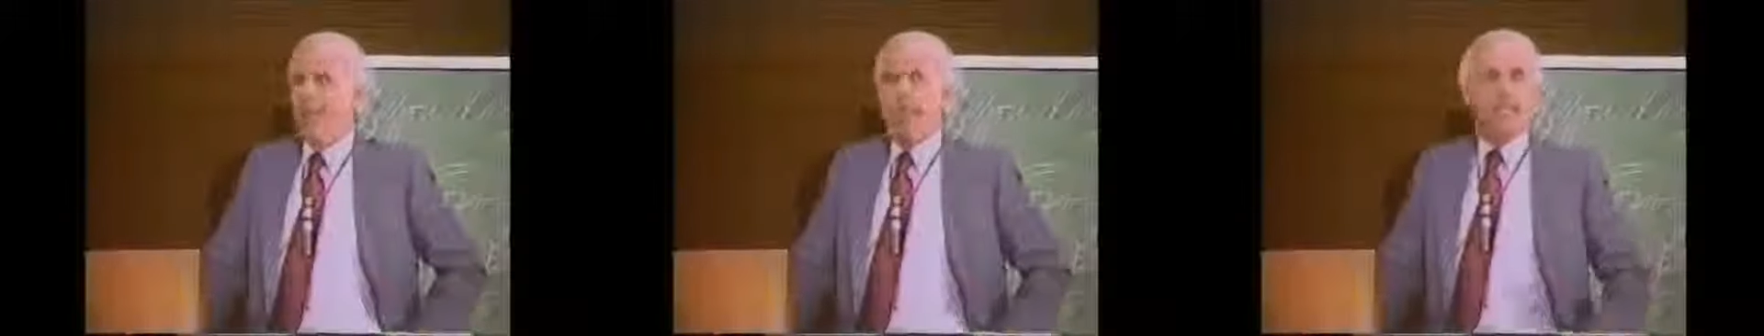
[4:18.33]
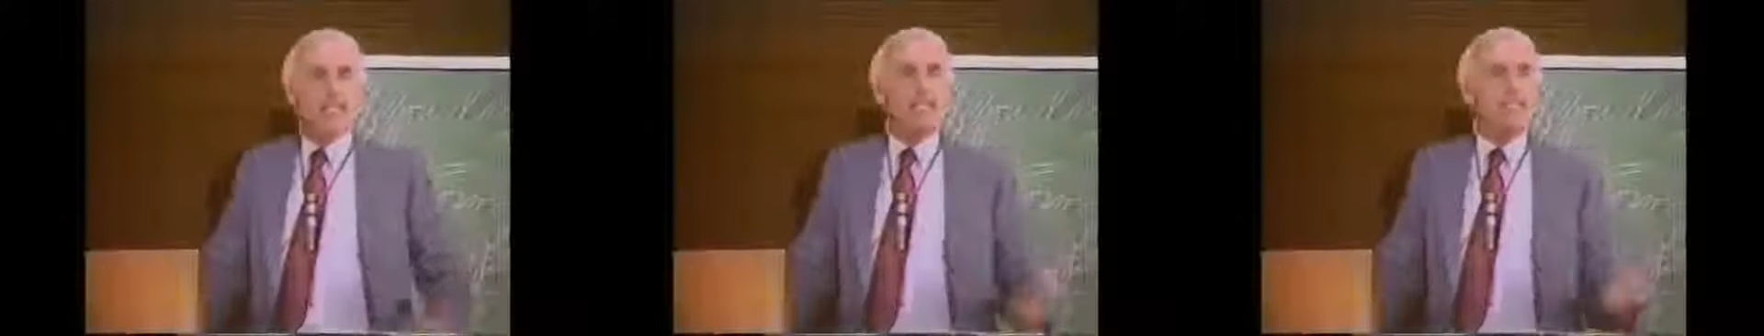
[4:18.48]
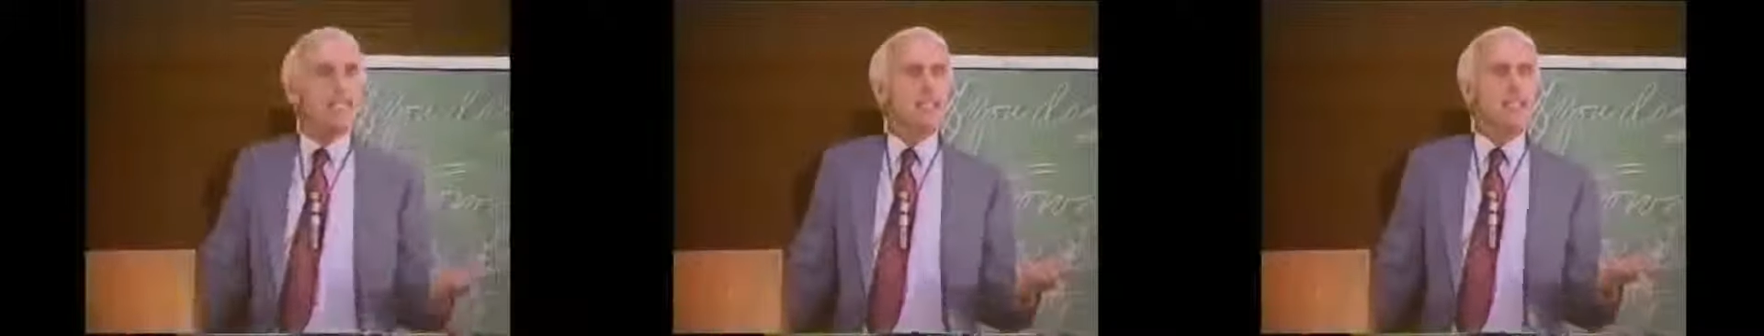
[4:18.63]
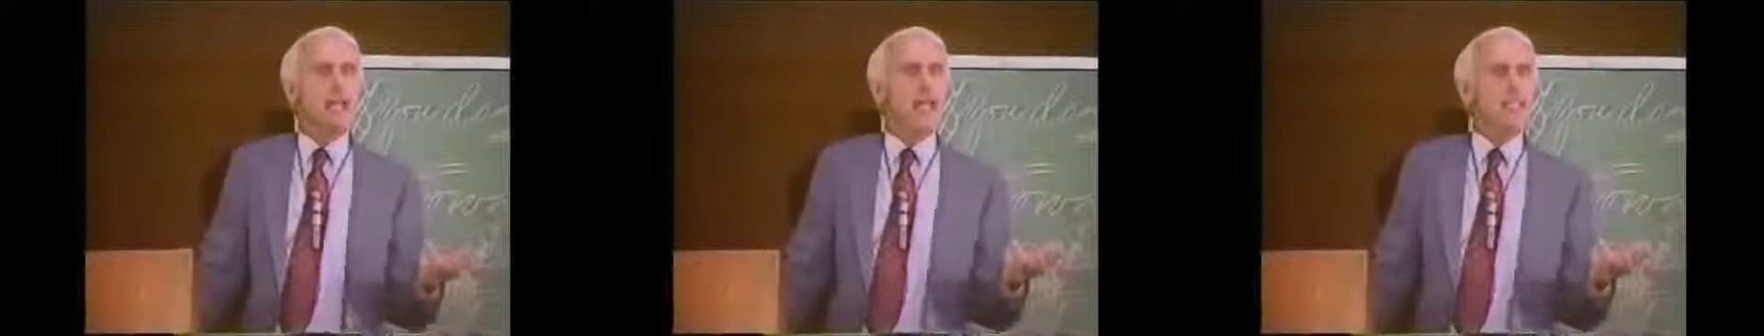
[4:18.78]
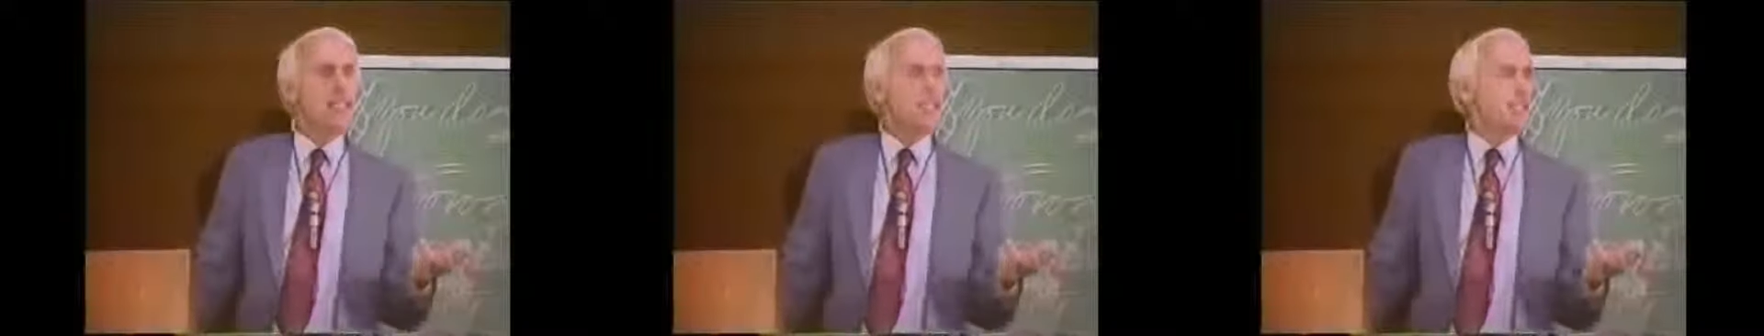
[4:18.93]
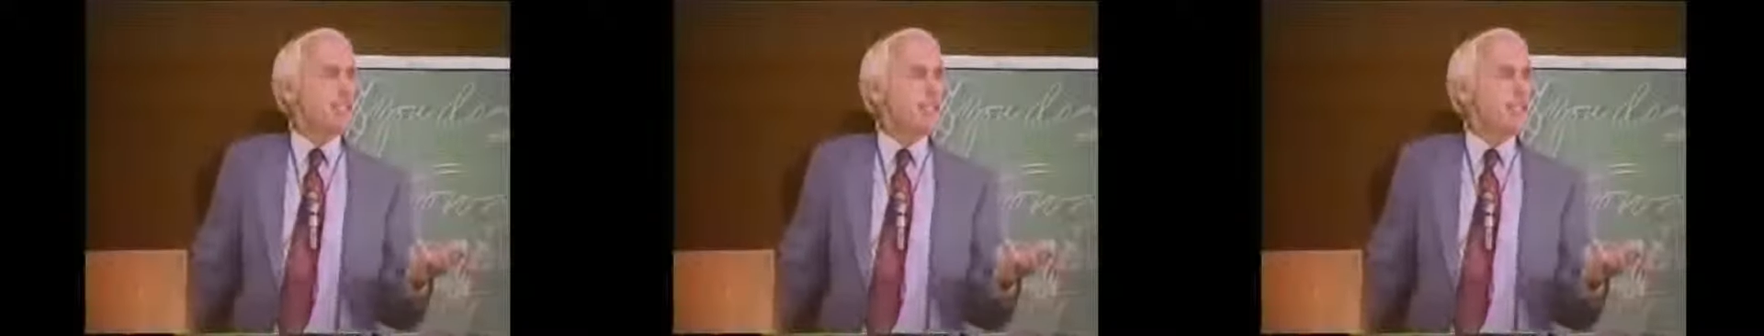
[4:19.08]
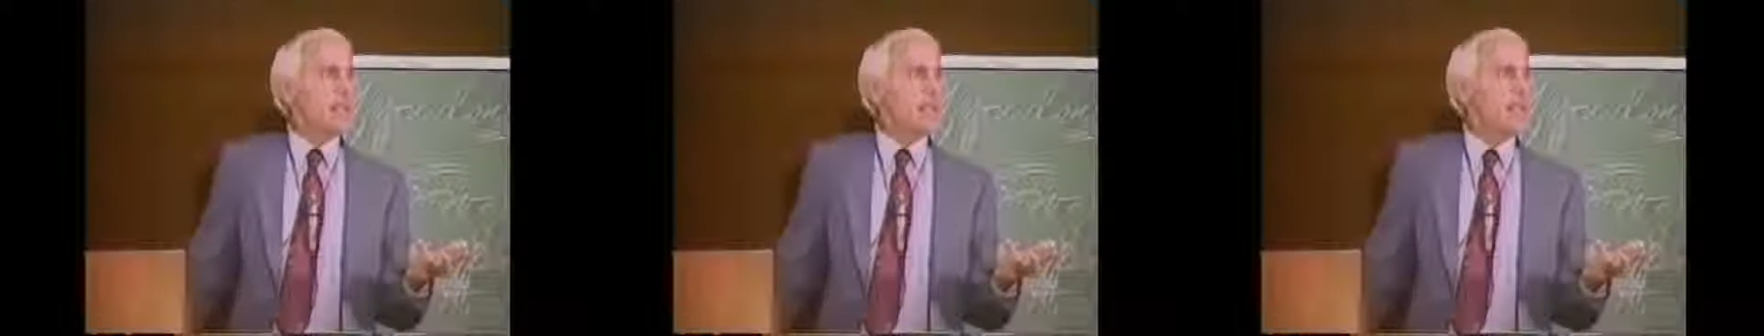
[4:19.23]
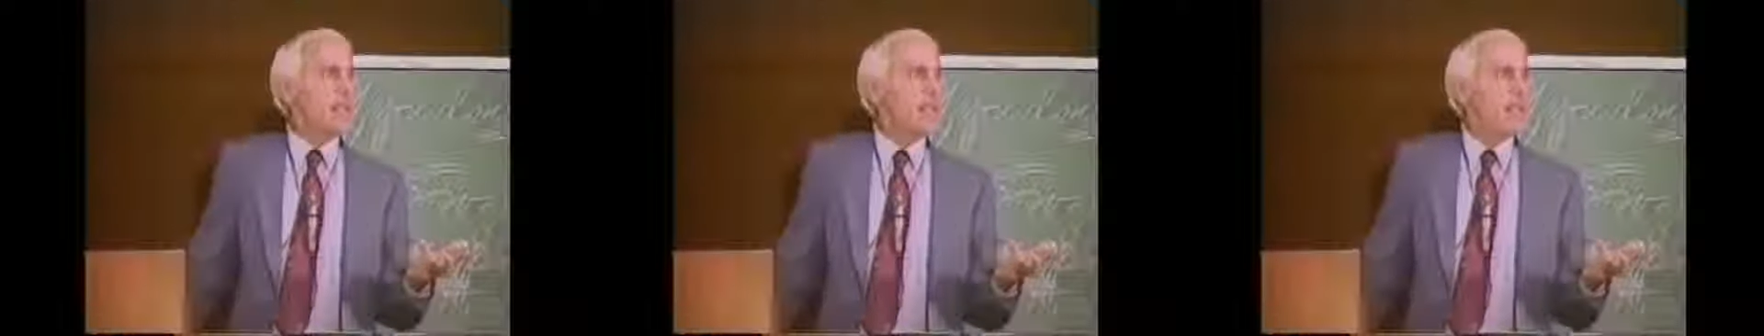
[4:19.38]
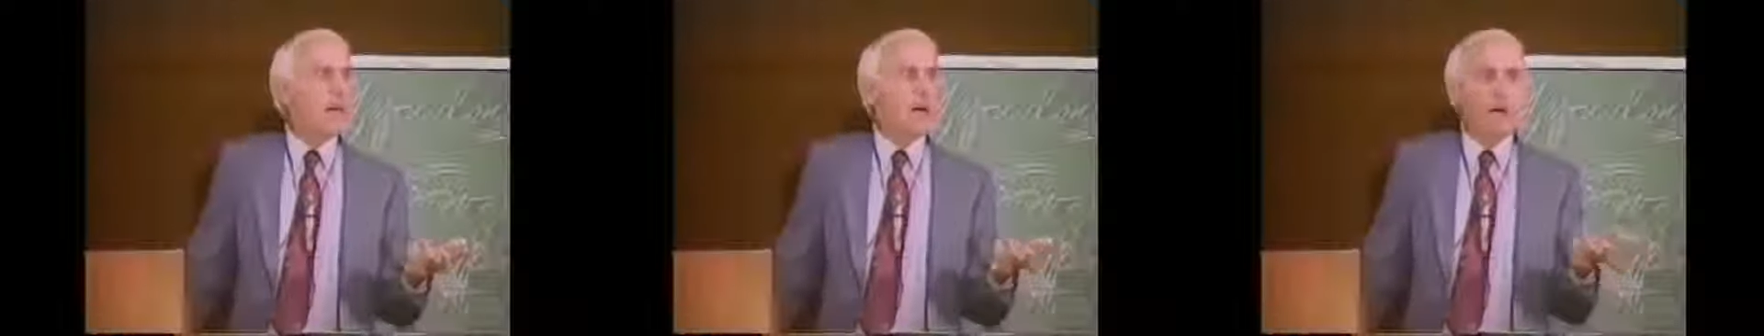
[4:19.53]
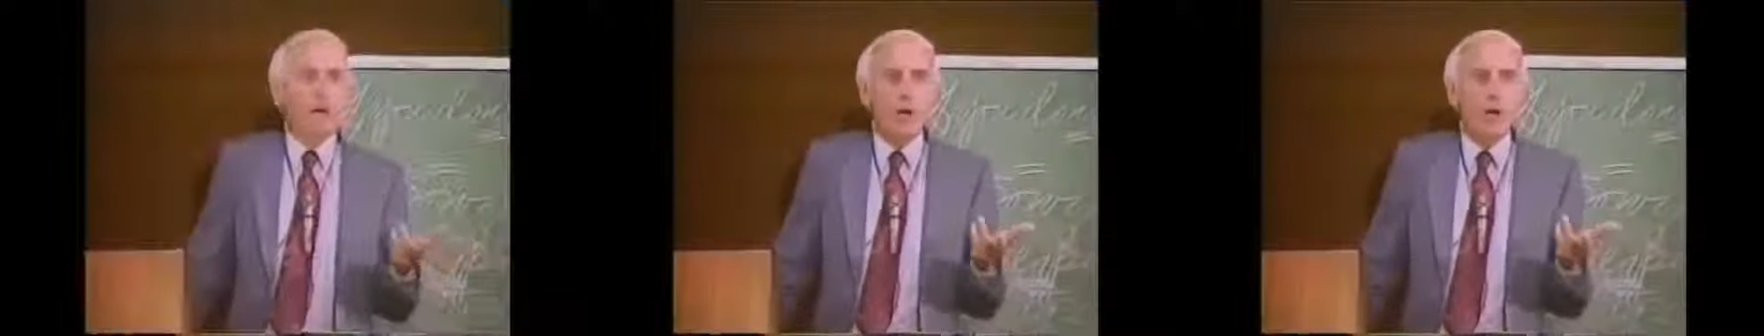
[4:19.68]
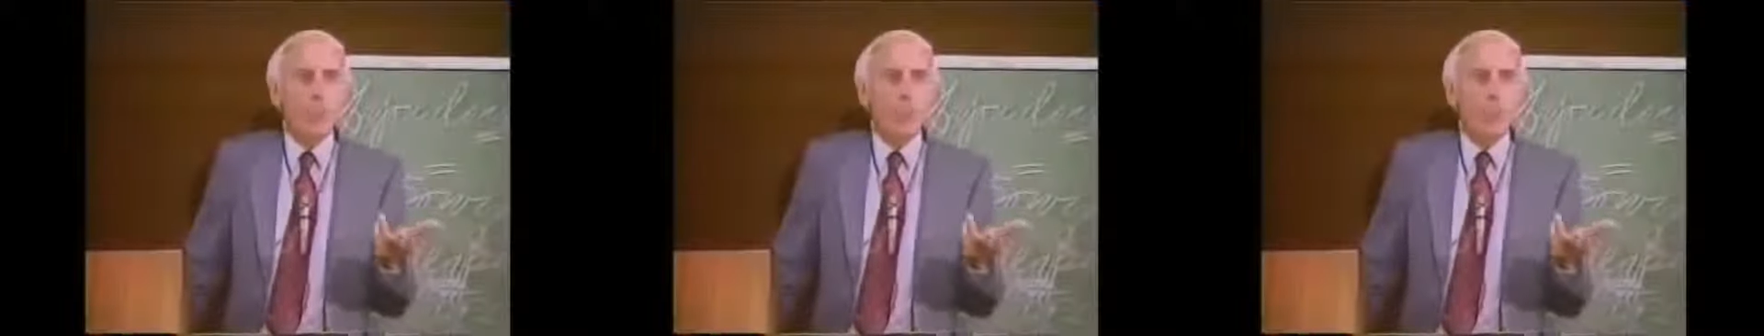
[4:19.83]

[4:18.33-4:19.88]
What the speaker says: And he's the guy that said, I